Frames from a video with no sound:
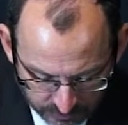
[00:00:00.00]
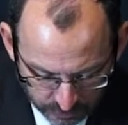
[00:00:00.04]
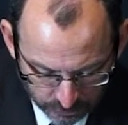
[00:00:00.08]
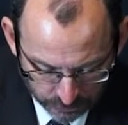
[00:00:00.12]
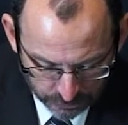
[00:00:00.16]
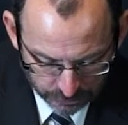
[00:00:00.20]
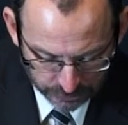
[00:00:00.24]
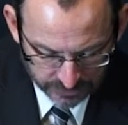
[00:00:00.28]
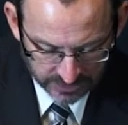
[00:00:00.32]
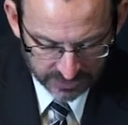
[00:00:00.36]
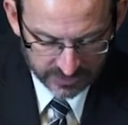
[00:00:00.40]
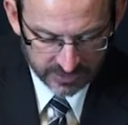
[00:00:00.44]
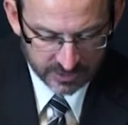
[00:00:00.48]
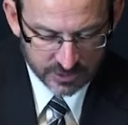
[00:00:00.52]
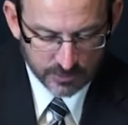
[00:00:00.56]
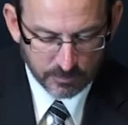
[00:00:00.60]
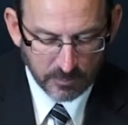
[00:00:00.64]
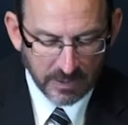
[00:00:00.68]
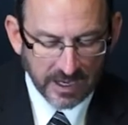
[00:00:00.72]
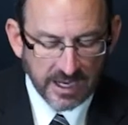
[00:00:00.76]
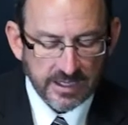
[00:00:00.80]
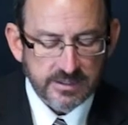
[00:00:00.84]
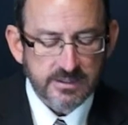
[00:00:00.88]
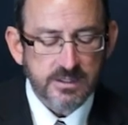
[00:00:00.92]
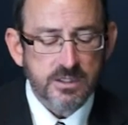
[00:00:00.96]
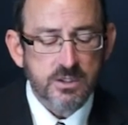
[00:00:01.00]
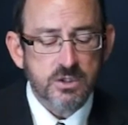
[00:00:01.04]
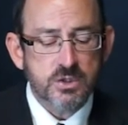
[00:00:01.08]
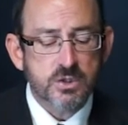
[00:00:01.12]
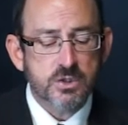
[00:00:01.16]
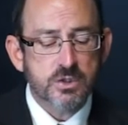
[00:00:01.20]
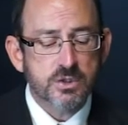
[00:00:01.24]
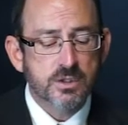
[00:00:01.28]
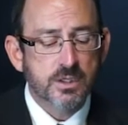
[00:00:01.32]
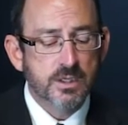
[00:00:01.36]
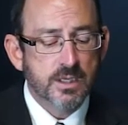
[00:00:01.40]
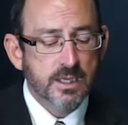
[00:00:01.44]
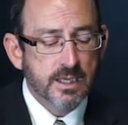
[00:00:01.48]
you look at this
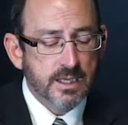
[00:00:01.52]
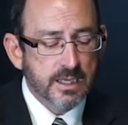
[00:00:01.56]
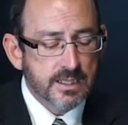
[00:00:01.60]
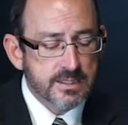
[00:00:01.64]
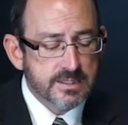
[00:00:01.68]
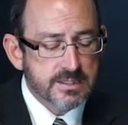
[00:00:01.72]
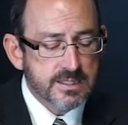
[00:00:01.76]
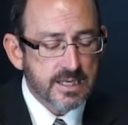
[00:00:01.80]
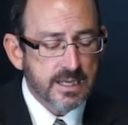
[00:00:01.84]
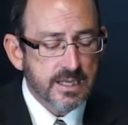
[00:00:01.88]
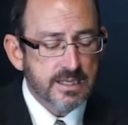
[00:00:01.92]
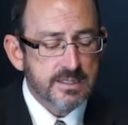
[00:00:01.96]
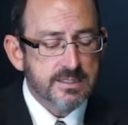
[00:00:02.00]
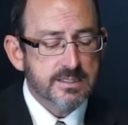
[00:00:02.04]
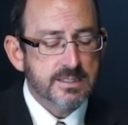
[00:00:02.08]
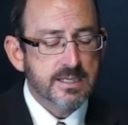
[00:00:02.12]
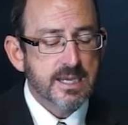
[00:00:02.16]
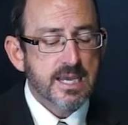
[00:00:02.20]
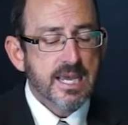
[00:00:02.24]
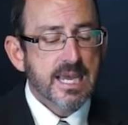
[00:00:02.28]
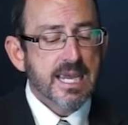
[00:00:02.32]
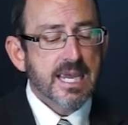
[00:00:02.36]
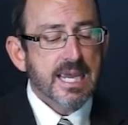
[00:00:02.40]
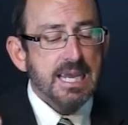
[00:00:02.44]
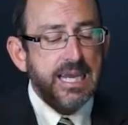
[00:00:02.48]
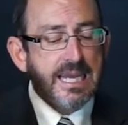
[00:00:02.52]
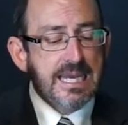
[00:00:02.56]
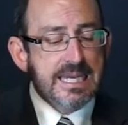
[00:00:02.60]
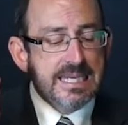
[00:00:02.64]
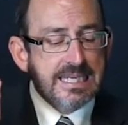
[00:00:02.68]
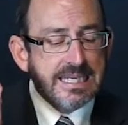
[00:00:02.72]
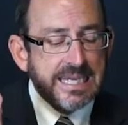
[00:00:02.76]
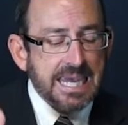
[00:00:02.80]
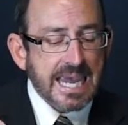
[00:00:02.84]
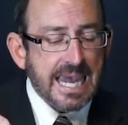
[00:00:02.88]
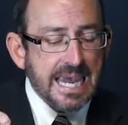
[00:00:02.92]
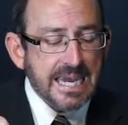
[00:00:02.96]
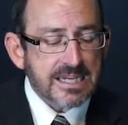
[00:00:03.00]
passage, it says, He
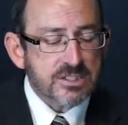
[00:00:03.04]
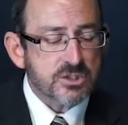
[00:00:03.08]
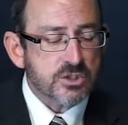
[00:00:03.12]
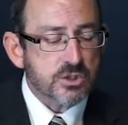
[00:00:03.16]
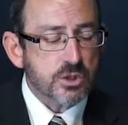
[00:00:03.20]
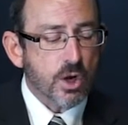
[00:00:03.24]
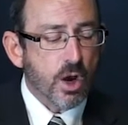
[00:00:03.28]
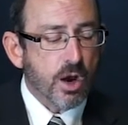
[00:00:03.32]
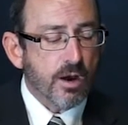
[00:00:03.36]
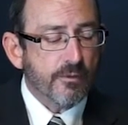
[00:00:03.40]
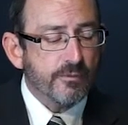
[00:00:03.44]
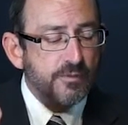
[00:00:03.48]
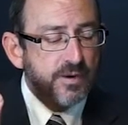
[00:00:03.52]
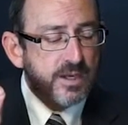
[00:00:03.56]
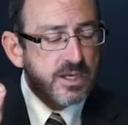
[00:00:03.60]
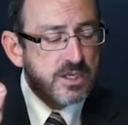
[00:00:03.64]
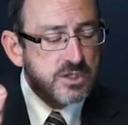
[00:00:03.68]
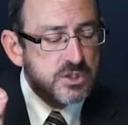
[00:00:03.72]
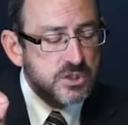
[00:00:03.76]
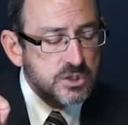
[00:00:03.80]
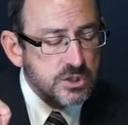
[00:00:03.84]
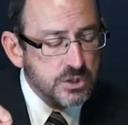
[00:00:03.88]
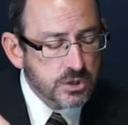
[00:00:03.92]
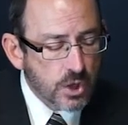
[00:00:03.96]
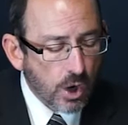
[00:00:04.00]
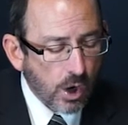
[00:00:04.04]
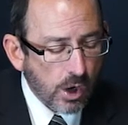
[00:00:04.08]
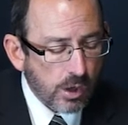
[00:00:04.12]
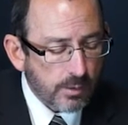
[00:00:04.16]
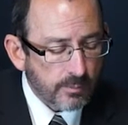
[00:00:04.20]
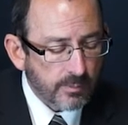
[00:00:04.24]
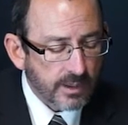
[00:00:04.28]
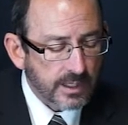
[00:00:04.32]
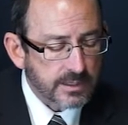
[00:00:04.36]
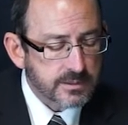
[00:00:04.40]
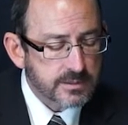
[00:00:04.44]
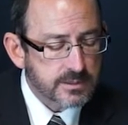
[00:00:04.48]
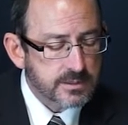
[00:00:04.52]
cast off his
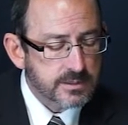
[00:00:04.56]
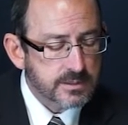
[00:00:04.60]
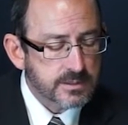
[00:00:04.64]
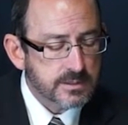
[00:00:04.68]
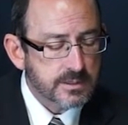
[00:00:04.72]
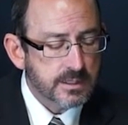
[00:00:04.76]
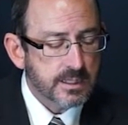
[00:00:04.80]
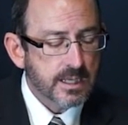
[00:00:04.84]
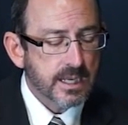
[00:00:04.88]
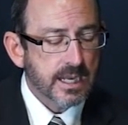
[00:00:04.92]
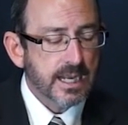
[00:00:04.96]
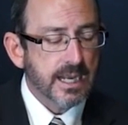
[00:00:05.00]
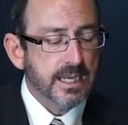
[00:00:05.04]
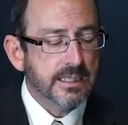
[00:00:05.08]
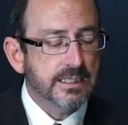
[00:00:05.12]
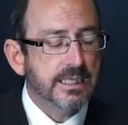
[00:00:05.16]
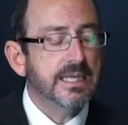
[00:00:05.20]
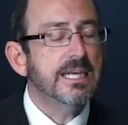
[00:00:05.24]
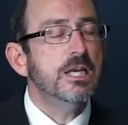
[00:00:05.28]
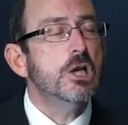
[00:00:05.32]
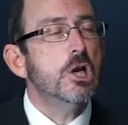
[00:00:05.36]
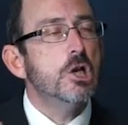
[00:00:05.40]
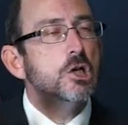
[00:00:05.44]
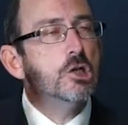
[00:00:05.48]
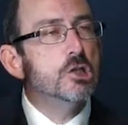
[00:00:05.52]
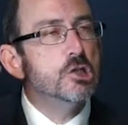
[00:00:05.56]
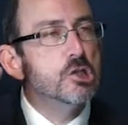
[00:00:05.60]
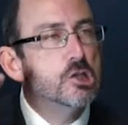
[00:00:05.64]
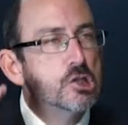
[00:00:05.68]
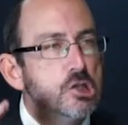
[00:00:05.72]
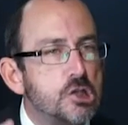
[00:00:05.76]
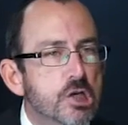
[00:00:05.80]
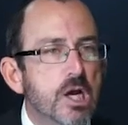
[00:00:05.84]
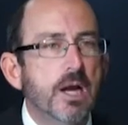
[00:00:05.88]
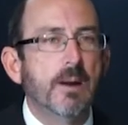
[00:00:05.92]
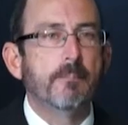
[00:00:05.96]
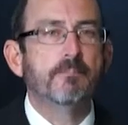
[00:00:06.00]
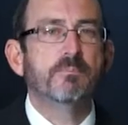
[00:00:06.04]
garments and he
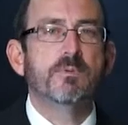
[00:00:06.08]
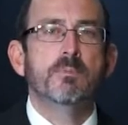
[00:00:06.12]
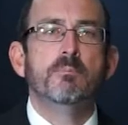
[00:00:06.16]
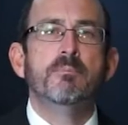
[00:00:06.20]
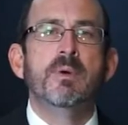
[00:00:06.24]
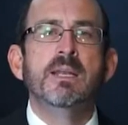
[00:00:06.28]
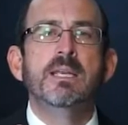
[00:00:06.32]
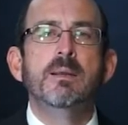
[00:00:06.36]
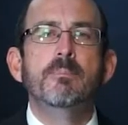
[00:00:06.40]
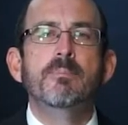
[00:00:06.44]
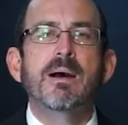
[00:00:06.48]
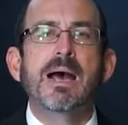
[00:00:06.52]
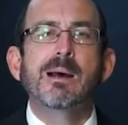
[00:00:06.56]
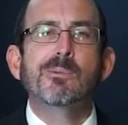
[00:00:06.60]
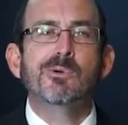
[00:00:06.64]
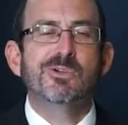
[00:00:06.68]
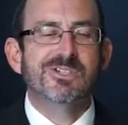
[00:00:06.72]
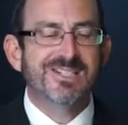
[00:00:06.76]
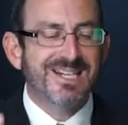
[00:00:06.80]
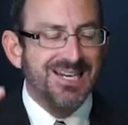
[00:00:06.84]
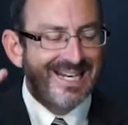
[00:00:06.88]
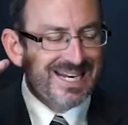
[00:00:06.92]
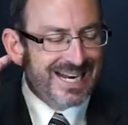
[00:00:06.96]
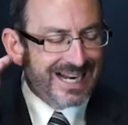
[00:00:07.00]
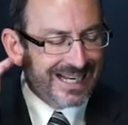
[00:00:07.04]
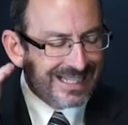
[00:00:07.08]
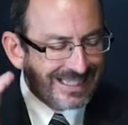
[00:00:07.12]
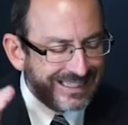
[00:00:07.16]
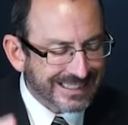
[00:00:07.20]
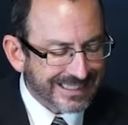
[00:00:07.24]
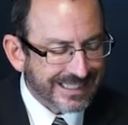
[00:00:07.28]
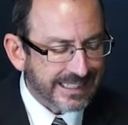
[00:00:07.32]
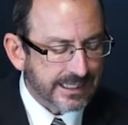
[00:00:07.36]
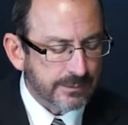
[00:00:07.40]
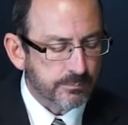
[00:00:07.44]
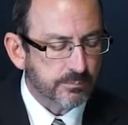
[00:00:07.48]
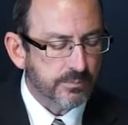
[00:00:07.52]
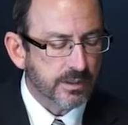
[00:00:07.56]
jumped. Many Bibles say
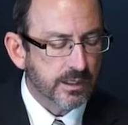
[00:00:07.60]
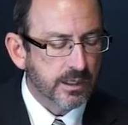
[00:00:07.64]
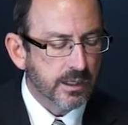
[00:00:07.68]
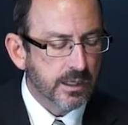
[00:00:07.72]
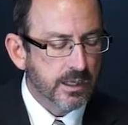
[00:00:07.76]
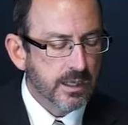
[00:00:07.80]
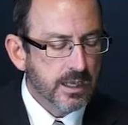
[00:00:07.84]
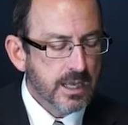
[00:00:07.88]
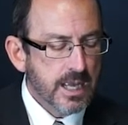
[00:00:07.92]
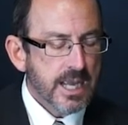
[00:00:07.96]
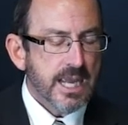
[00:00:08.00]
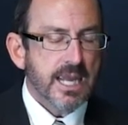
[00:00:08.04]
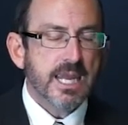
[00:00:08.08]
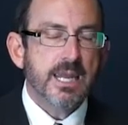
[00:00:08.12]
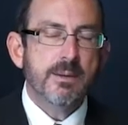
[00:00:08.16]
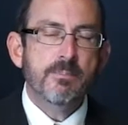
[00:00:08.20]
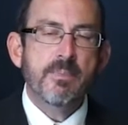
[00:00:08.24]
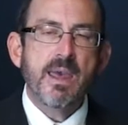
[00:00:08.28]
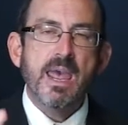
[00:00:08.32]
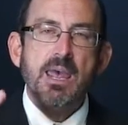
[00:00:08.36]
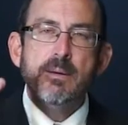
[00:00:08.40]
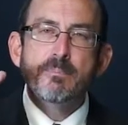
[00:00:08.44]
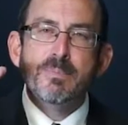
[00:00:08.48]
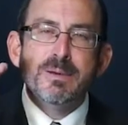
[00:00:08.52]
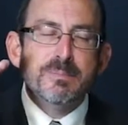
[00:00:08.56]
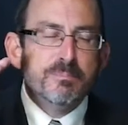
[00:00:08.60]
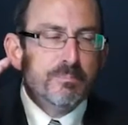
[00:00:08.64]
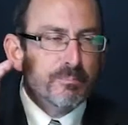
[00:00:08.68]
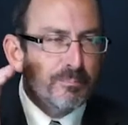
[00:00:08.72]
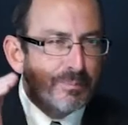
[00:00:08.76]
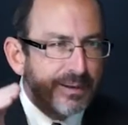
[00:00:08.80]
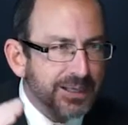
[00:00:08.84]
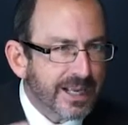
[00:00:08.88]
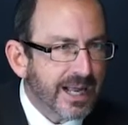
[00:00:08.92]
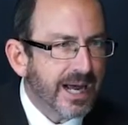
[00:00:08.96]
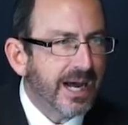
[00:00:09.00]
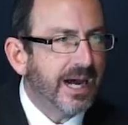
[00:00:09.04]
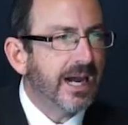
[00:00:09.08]
leap. He may have been
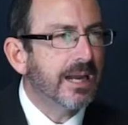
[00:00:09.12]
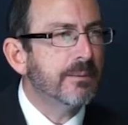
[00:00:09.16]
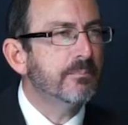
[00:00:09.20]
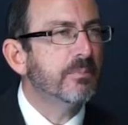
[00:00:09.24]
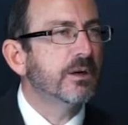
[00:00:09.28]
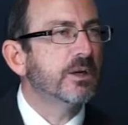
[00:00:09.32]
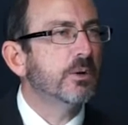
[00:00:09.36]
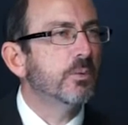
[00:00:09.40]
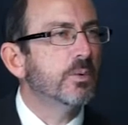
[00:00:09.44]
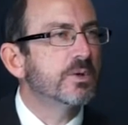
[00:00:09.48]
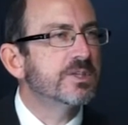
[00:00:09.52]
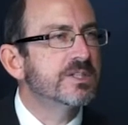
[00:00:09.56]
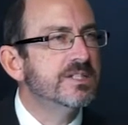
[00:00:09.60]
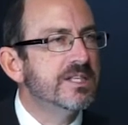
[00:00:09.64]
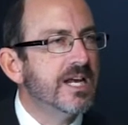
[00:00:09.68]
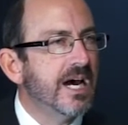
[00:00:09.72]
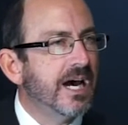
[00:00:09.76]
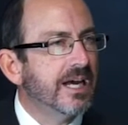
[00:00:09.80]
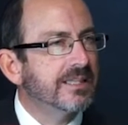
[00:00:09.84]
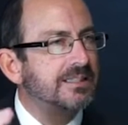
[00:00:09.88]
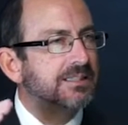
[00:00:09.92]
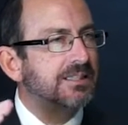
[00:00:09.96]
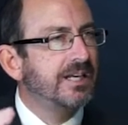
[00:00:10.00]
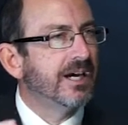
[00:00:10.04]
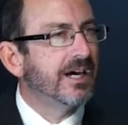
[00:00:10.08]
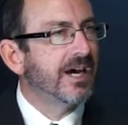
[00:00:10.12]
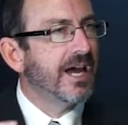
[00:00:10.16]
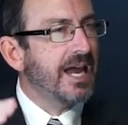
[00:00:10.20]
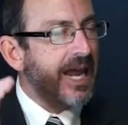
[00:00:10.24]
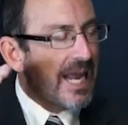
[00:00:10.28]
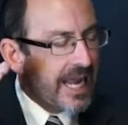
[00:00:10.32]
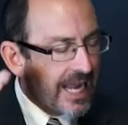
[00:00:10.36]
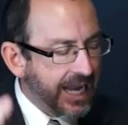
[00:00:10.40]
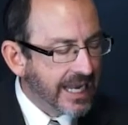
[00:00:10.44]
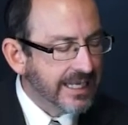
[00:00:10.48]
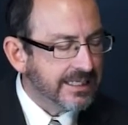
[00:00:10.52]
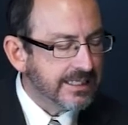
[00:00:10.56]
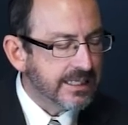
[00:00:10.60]
blind, but he was not uh,
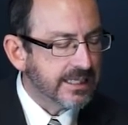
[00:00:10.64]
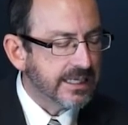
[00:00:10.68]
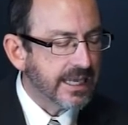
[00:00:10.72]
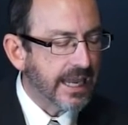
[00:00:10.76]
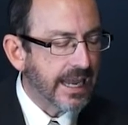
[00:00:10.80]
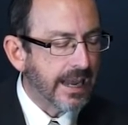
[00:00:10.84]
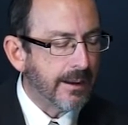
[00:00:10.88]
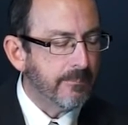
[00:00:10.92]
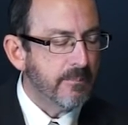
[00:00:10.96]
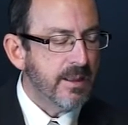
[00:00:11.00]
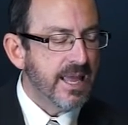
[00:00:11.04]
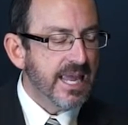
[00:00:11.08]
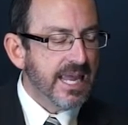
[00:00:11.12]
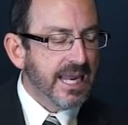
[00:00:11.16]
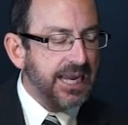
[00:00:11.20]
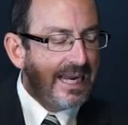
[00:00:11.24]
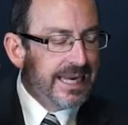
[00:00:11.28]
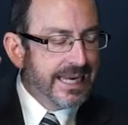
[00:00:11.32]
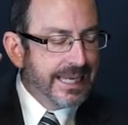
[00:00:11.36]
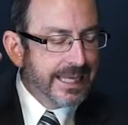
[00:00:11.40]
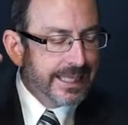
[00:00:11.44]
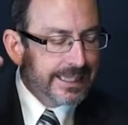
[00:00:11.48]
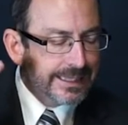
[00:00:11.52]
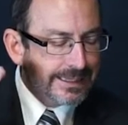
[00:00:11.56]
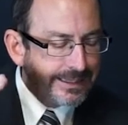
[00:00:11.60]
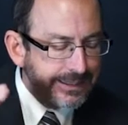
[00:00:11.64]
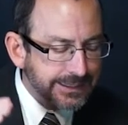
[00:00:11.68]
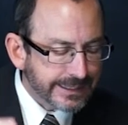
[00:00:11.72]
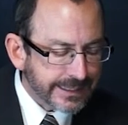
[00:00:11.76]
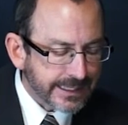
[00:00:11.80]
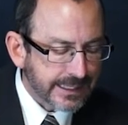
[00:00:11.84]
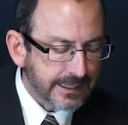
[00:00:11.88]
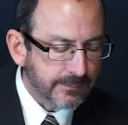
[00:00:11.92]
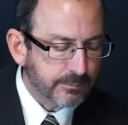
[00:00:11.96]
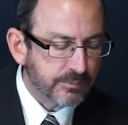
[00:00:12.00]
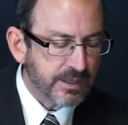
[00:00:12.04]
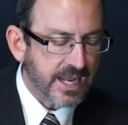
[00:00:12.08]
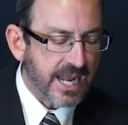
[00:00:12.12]
handicapped. He
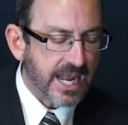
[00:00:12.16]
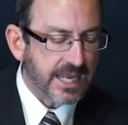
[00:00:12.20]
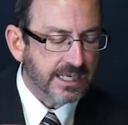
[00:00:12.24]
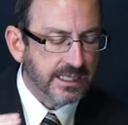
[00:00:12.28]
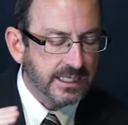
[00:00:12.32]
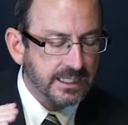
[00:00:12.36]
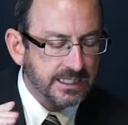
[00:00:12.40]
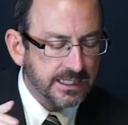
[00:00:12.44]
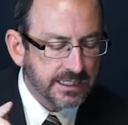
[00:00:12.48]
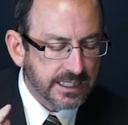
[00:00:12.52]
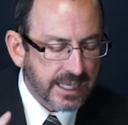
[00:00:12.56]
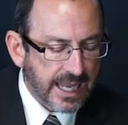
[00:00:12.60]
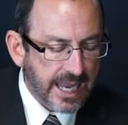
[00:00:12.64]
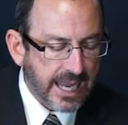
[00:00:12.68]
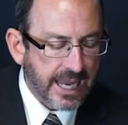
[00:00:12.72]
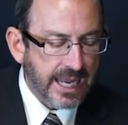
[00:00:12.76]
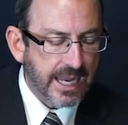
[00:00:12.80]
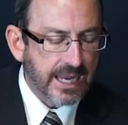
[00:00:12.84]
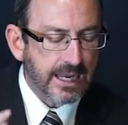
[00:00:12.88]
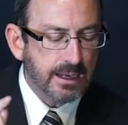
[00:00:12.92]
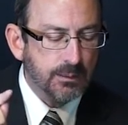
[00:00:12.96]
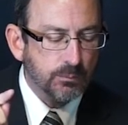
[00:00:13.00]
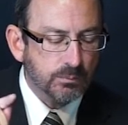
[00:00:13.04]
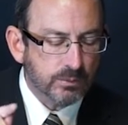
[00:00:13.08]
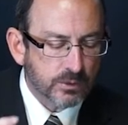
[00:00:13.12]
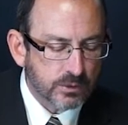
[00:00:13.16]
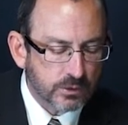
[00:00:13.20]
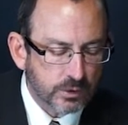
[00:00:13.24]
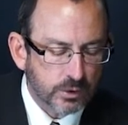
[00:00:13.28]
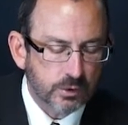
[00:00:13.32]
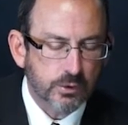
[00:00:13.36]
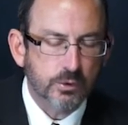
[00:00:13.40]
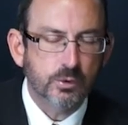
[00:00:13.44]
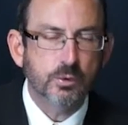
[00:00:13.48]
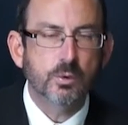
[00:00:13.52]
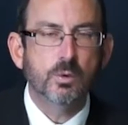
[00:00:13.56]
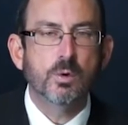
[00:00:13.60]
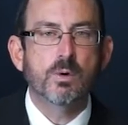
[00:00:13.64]
leaped and he came
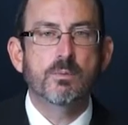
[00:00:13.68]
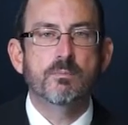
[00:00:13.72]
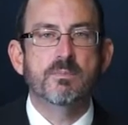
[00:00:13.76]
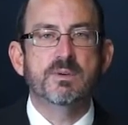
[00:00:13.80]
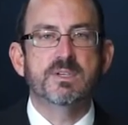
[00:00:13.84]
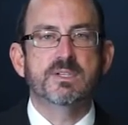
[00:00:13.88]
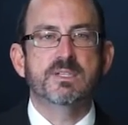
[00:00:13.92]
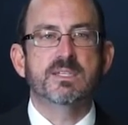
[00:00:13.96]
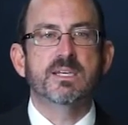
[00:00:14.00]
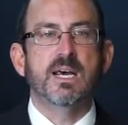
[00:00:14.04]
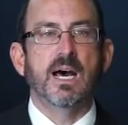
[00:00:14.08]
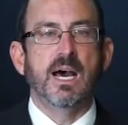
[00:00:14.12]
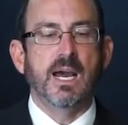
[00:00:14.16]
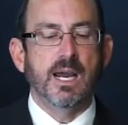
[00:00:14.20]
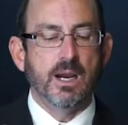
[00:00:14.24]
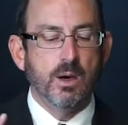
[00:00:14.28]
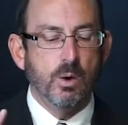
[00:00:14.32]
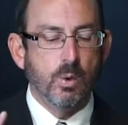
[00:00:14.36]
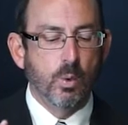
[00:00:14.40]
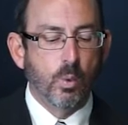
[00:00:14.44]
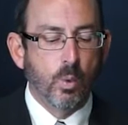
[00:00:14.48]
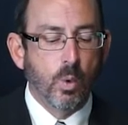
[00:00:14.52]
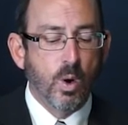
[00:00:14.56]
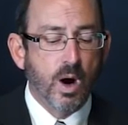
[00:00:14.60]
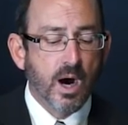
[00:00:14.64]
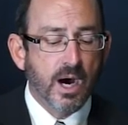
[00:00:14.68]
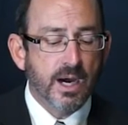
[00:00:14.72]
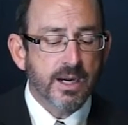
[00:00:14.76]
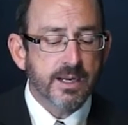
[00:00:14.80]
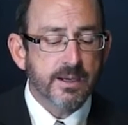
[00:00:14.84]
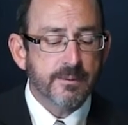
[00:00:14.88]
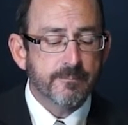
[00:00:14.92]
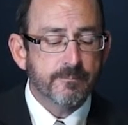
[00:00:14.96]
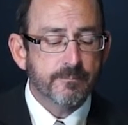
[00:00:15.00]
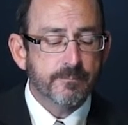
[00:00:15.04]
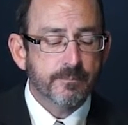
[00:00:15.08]
to Messiah. Why?